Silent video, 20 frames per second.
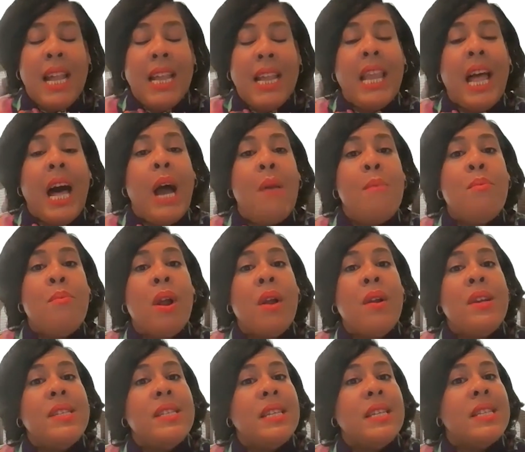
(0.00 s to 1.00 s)

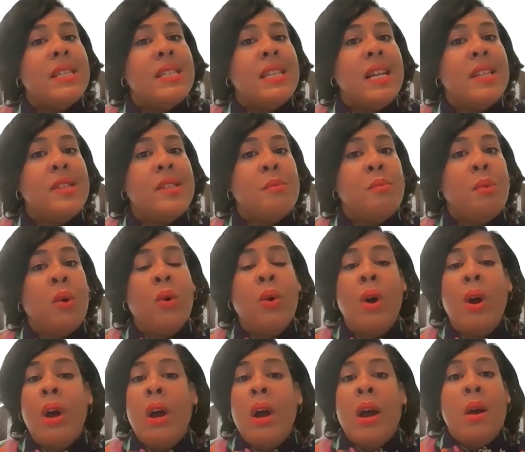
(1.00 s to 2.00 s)
libraries accessible